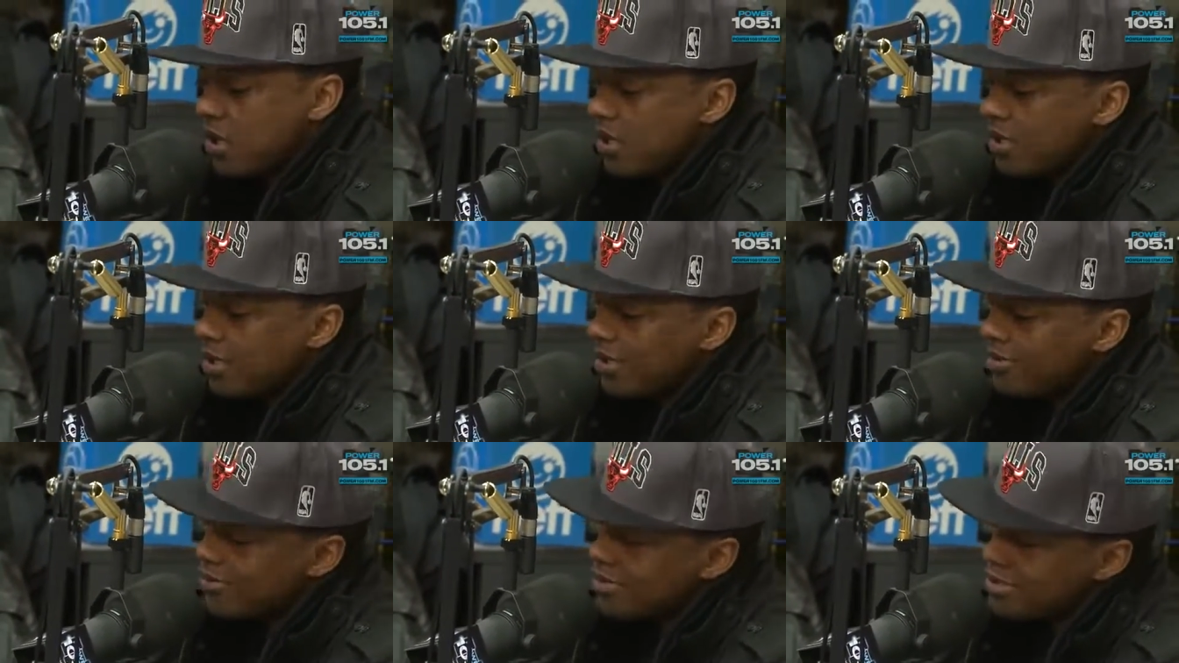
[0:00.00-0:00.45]

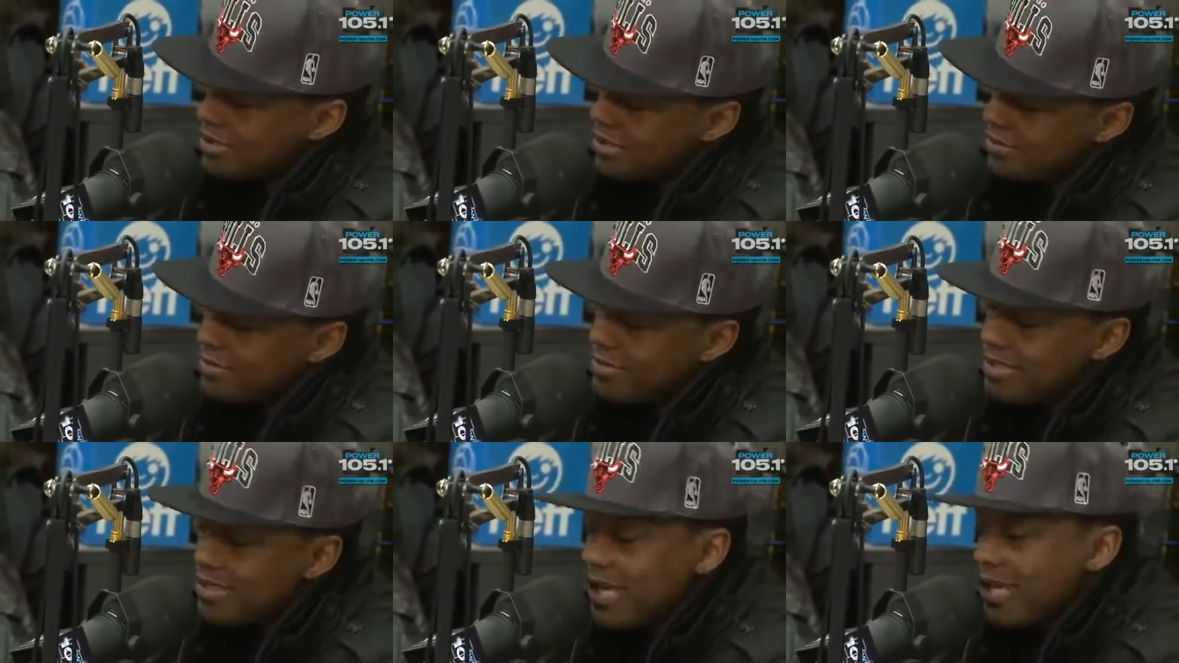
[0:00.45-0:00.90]
Now,
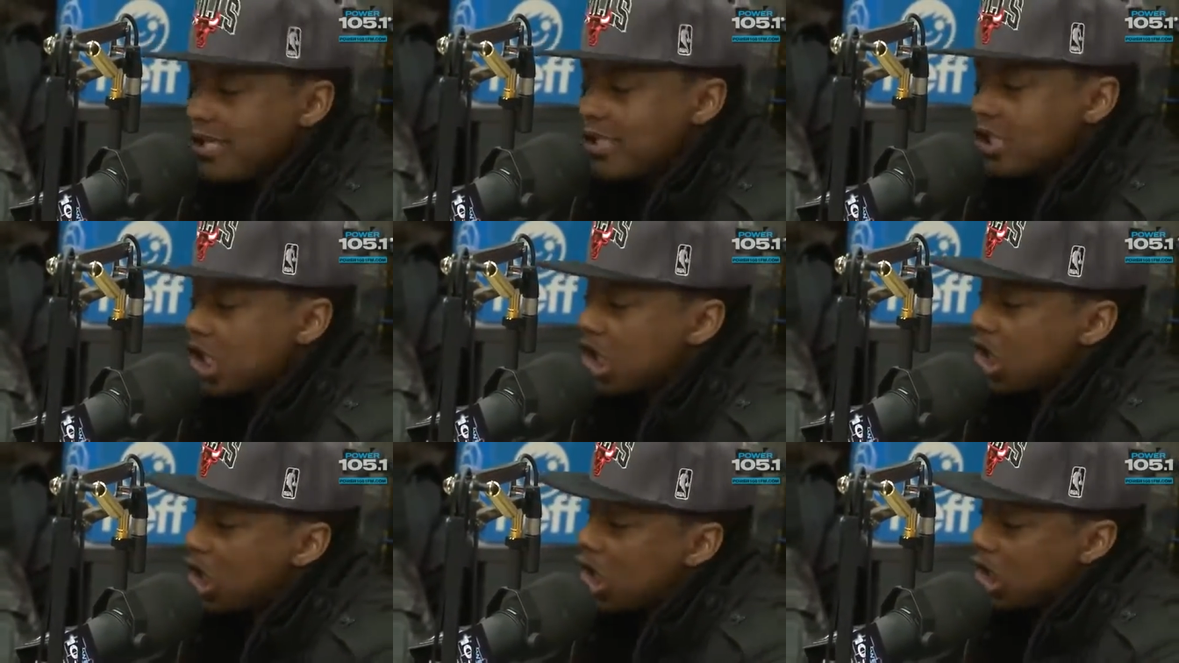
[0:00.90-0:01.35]

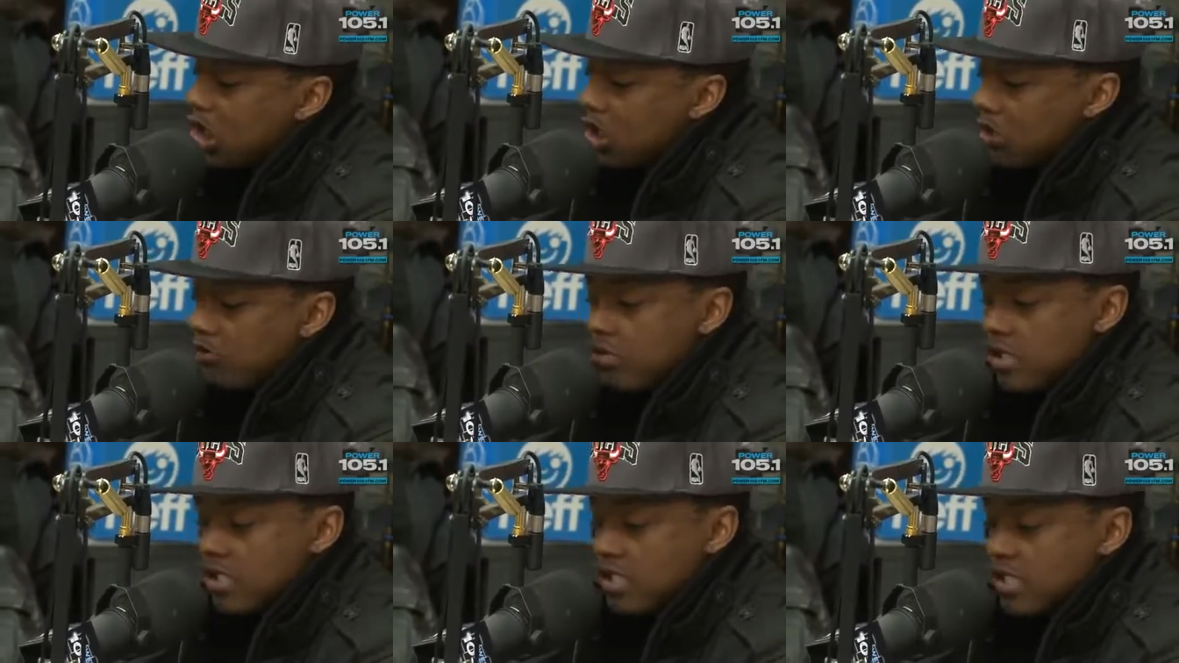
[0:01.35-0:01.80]
temptation hard to
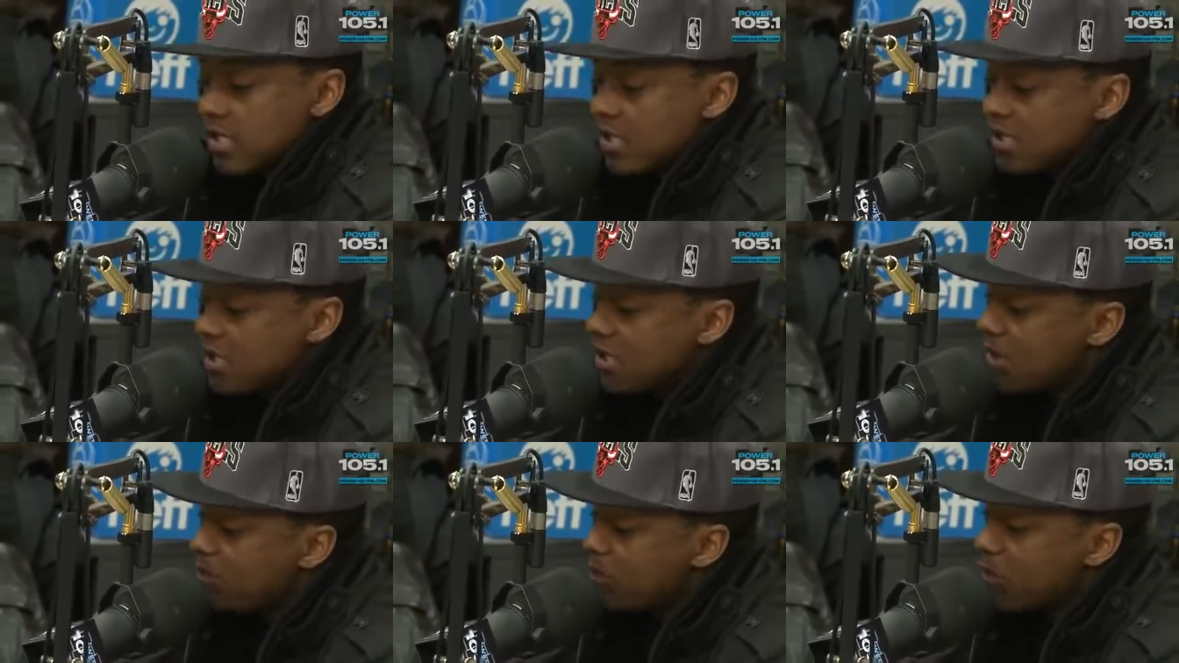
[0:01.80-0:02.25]

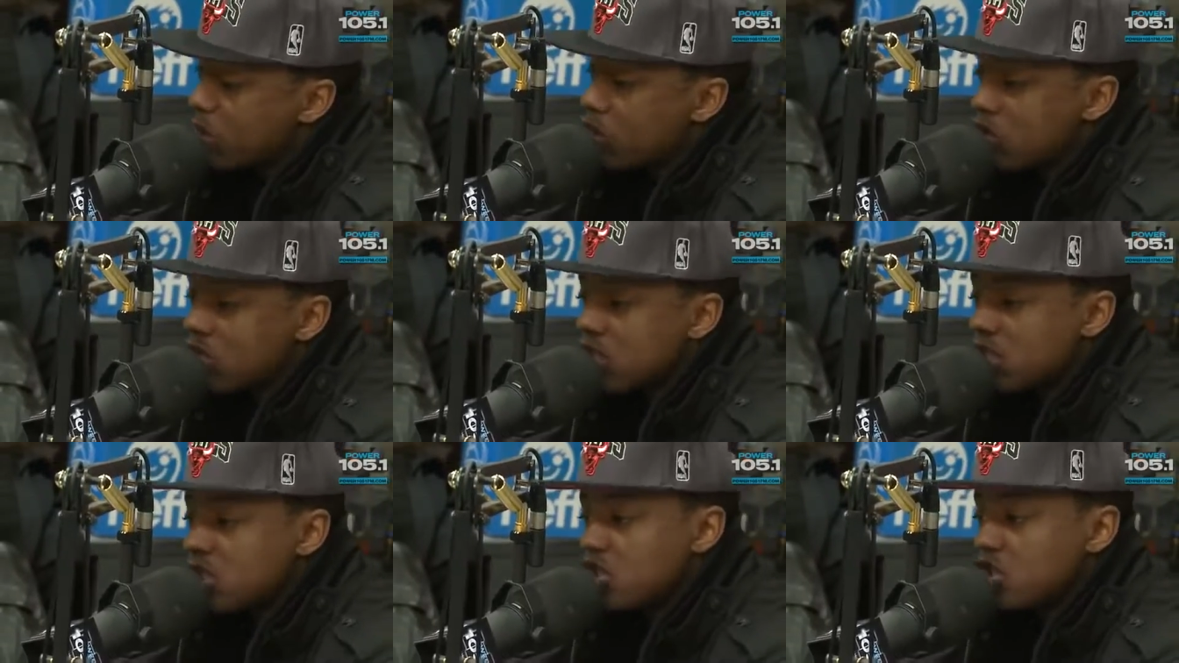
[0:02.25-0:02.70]
resist.
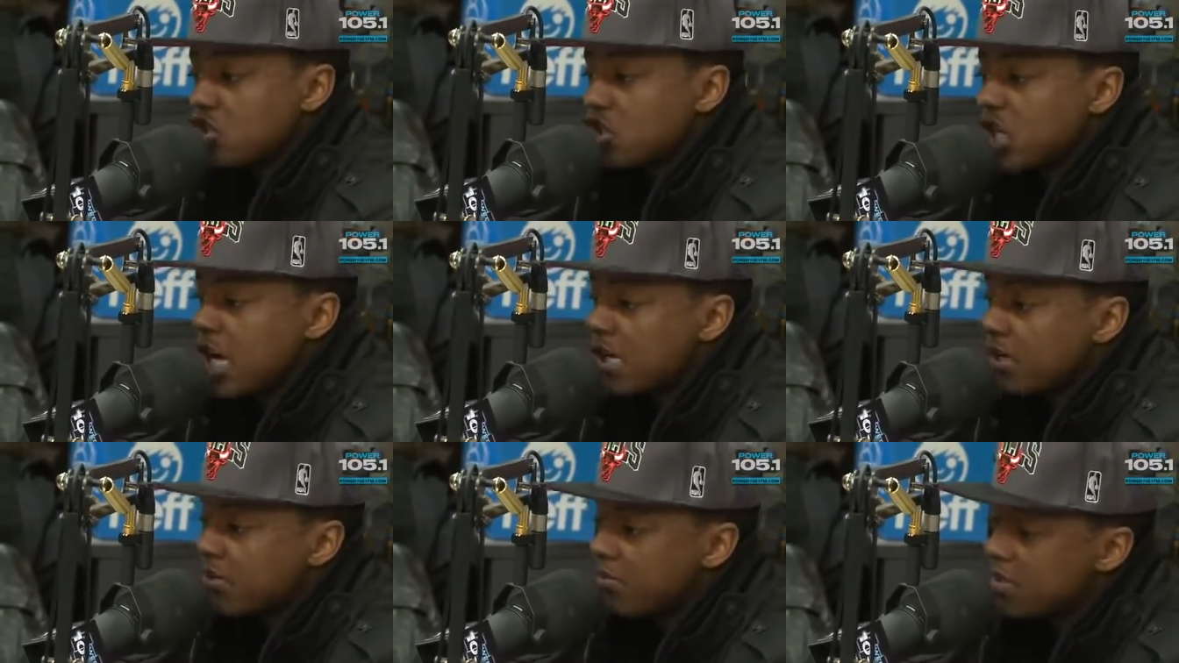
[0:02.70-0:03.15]
Hypocrites
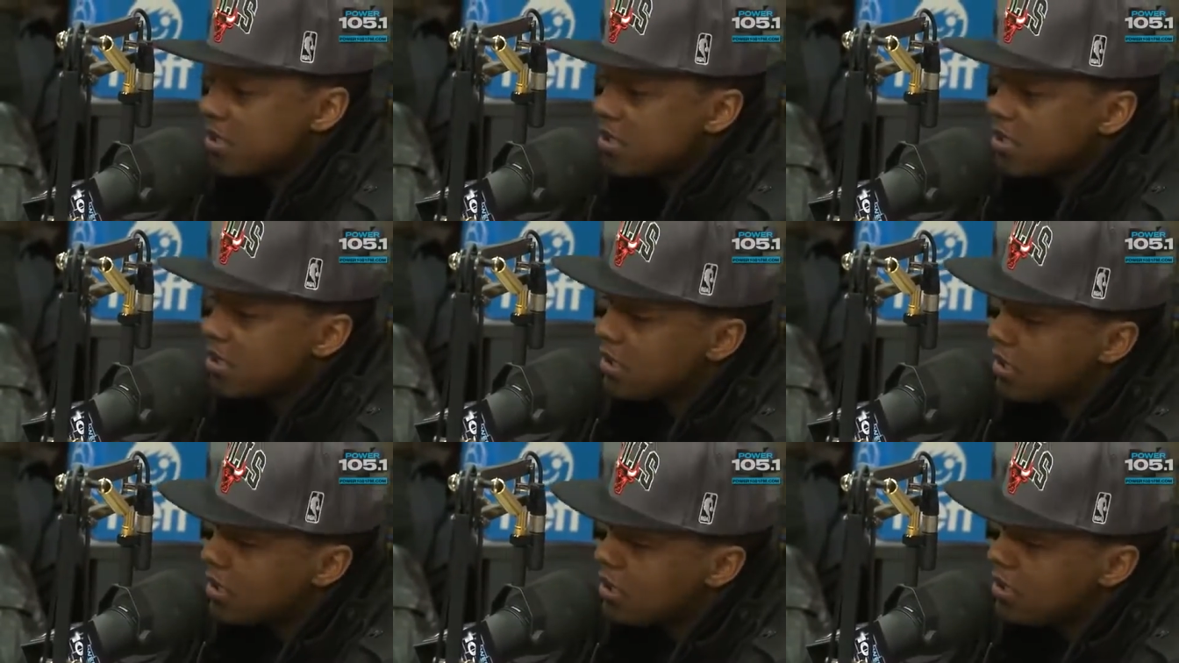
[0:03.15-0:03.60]
try to
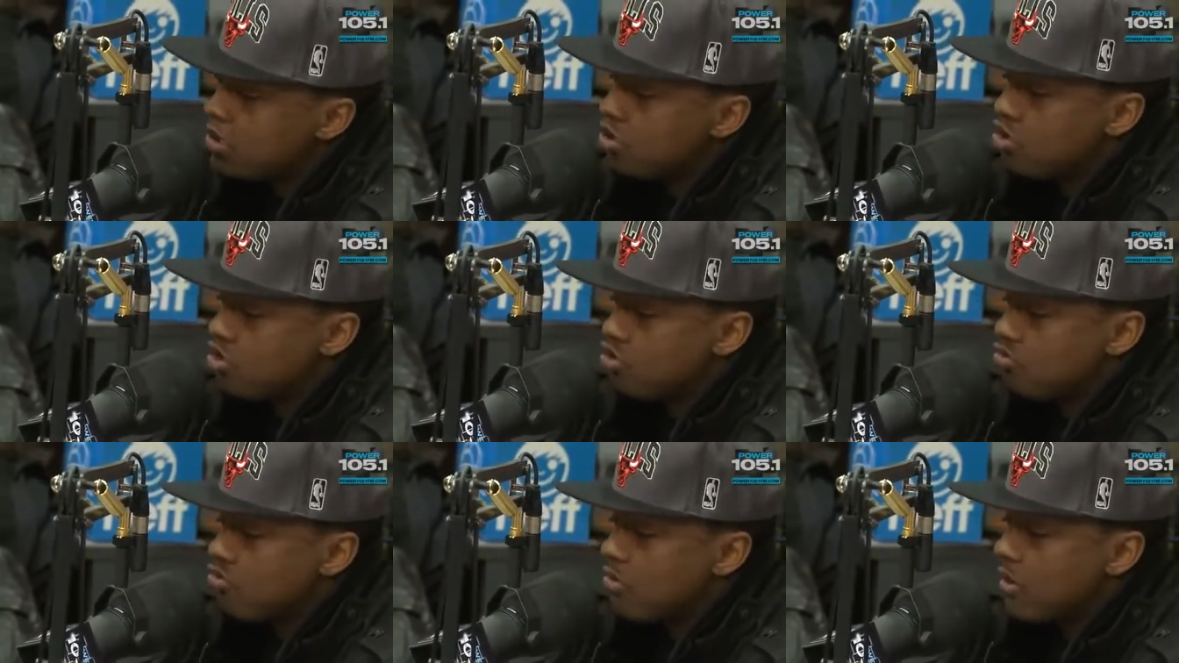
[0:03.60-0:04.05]
mislead
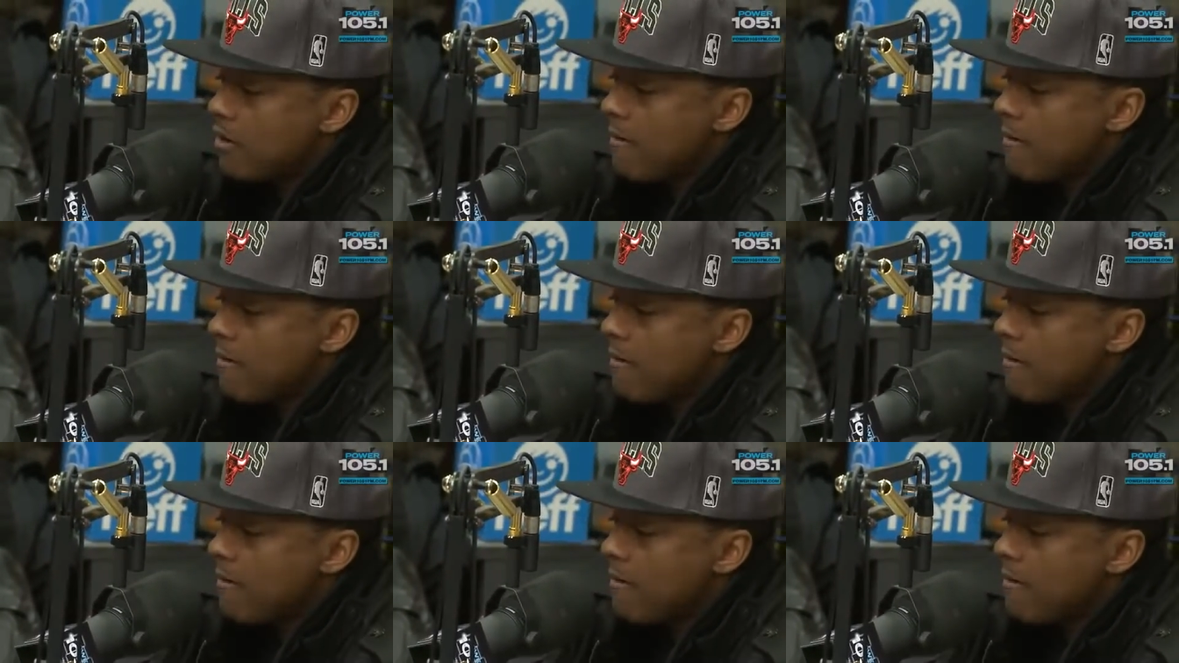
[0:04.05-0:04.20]
you.